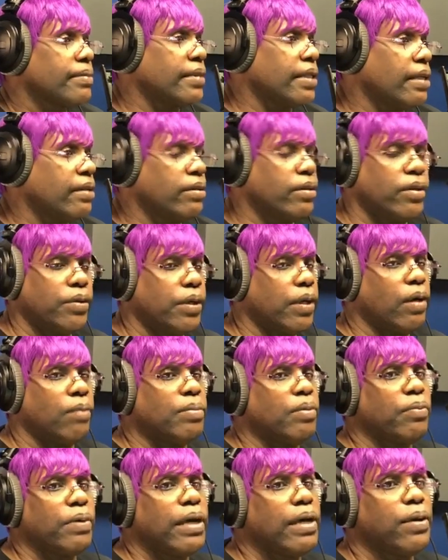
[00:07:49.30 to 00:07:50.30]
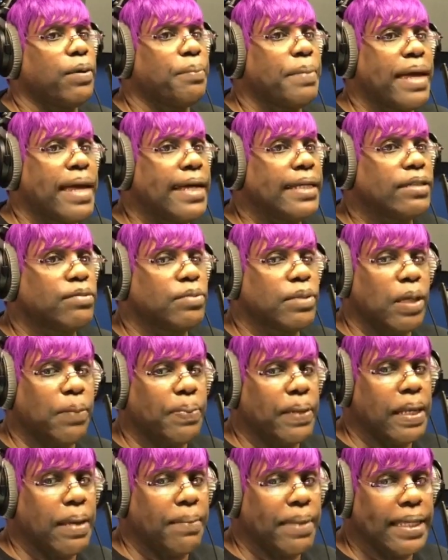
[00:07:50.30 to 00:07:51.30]
So, they don't be wearing no mask when they
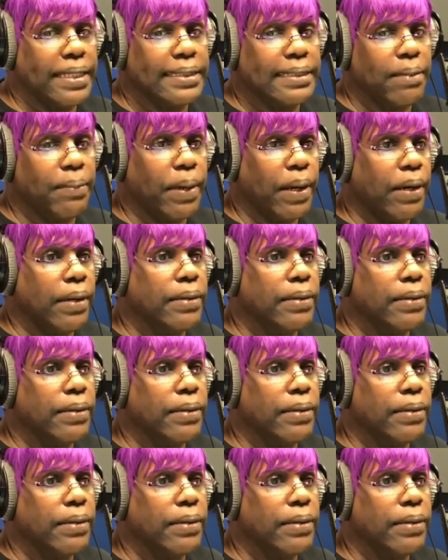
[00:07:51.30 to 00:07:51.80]
playing basketball.